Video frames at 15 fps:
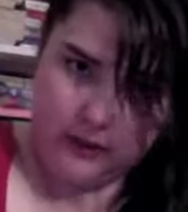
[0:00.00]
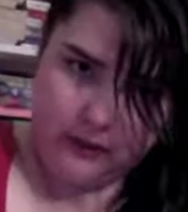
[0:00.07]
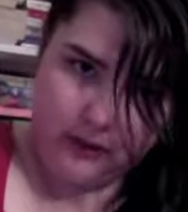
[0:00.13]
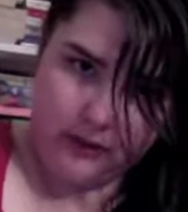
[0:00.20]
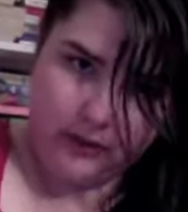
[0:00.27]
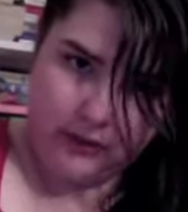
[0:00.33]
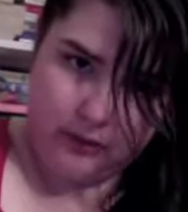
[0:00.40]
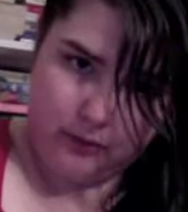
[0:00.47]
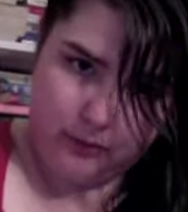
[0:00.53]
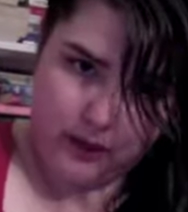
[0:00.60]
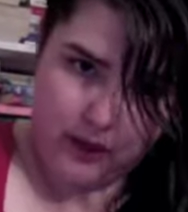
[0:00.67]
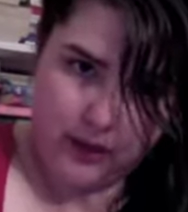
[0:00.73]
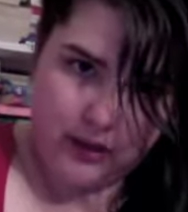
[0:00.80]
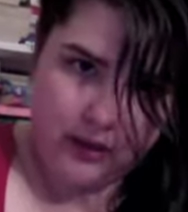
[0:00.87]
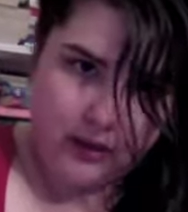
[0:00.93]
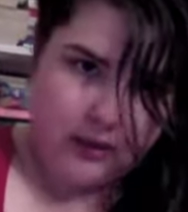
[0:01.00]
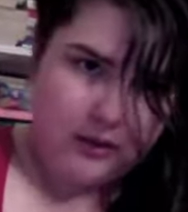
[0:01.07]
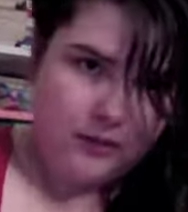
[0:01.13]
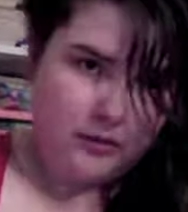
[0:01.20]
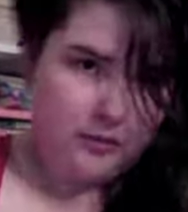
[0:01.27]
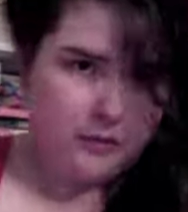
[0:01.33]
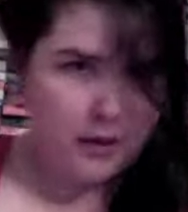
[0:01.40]
it this way.
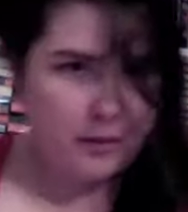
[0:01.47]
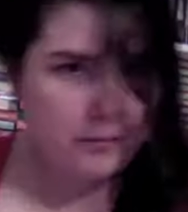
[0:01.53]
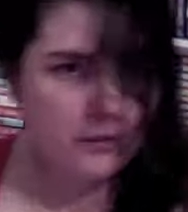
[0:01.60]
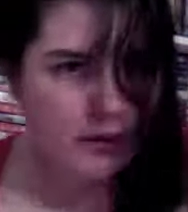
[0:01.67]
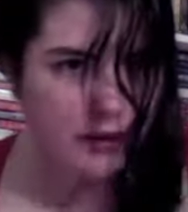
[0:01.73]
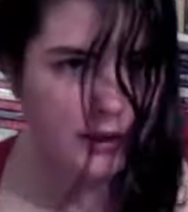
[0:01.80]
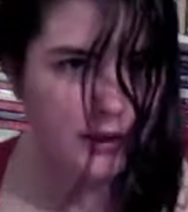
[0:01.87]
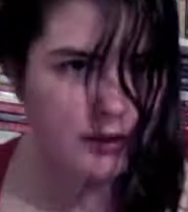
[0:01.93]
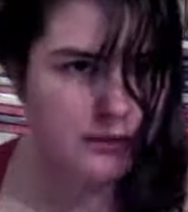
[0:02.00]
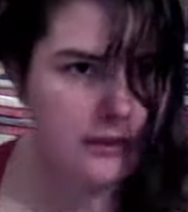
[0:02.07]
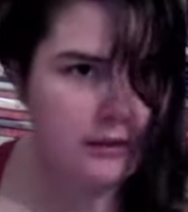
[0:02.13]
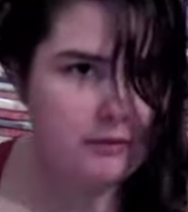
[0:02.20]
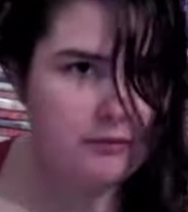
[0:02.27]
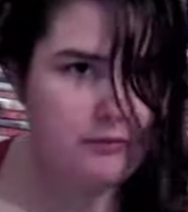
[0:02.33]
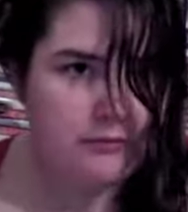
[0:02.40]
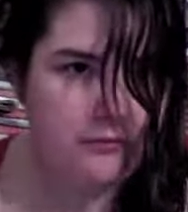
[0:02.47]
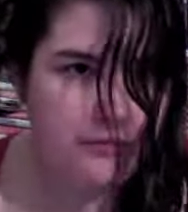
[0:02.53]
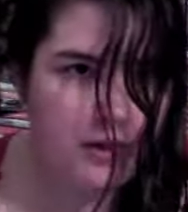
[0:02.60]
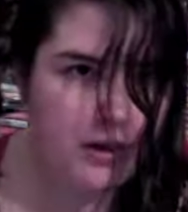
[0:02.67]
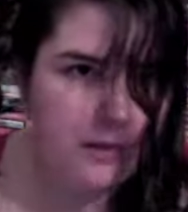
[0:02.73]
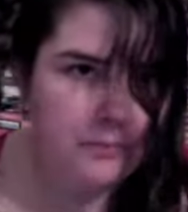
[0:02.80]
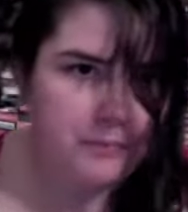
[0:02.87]
Sometimes I let it then
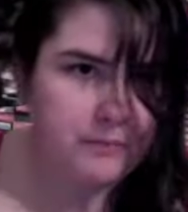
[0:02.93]
flop